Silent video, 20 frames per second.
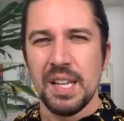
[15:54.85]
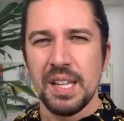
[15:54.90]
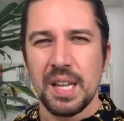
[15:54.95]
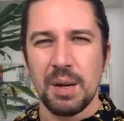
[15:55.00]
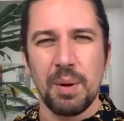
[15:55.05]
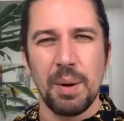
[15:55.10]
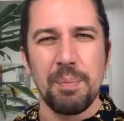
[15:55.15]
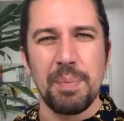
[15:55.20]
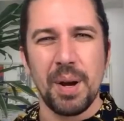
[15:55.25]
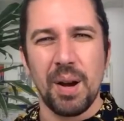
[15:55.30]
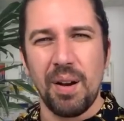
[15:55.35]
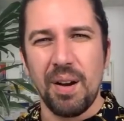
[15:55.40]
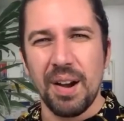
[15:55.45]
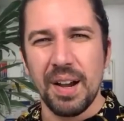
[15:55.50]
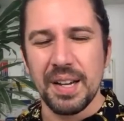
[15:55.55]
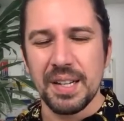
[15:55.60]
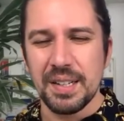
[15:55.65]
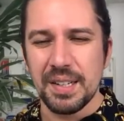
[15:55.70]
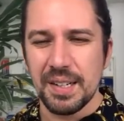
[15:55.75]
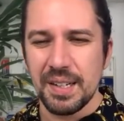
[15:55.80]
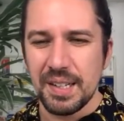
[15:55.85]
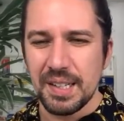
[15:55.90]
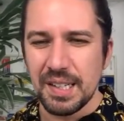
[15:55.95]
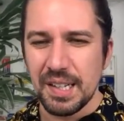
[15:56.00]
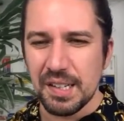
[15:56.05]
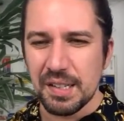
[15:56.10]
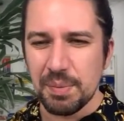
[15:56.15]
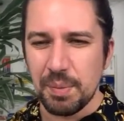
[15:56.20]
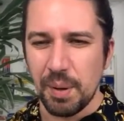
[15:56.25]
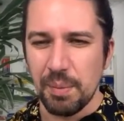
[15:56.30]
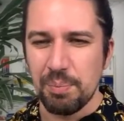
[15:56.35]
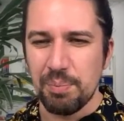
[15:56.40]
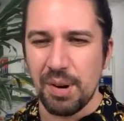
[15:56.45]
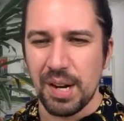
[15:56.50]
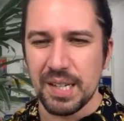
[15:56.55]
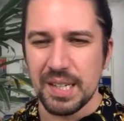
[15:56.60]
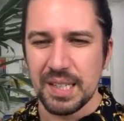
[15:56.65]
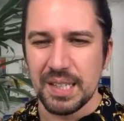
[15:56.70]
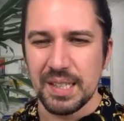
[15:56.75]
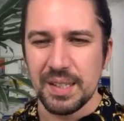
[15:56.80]
They went behind in this one.
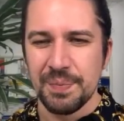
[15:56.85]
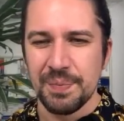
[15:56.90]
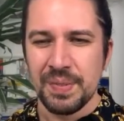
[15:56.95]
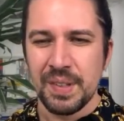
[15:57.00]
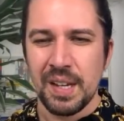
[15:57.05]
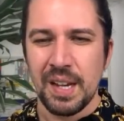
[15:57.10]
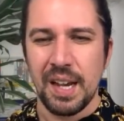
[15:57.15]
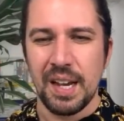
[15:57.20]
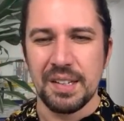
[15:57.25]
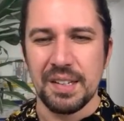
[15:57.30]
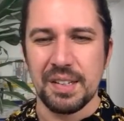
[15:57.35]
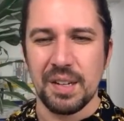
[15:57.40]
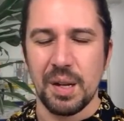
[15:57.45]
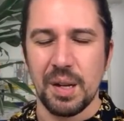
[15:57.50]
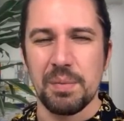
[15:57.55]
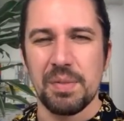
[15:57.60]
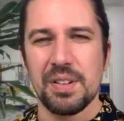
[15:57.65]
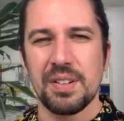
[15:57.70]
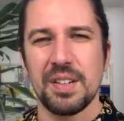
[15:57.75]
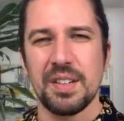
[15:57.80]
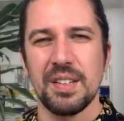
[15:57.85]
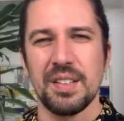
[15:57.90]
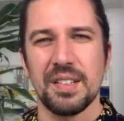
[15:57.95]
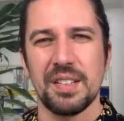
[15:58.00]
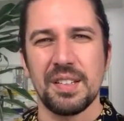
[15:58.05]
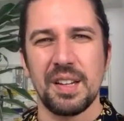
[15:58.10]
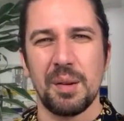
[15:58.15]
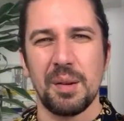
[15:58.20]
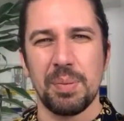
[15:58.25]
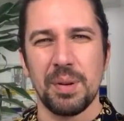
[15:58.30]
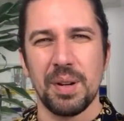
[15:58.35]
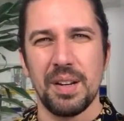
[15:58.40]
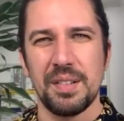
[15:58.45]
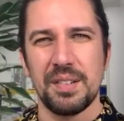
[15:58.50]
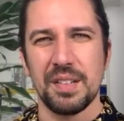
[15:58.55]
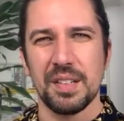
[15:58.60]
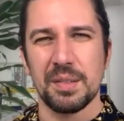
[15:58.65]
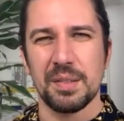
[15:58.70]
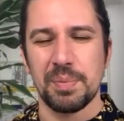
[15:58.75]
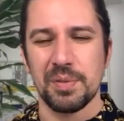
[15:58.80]
Bradley heads home Sheehan set play
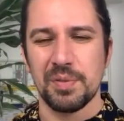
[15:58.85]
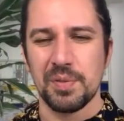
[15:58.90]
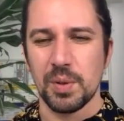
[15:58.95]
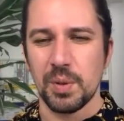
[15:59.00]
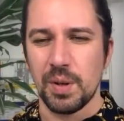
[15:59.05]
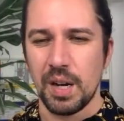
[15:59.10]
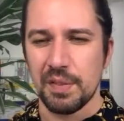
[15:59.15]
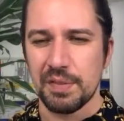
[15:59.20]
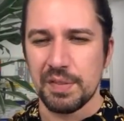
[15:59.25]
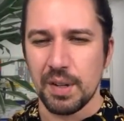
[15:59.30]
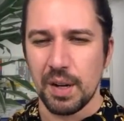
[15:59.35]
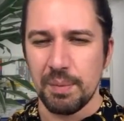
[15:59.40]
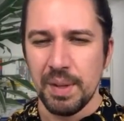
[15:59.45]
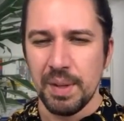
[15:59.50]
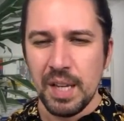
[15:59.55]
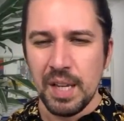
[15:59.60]
just before half-time.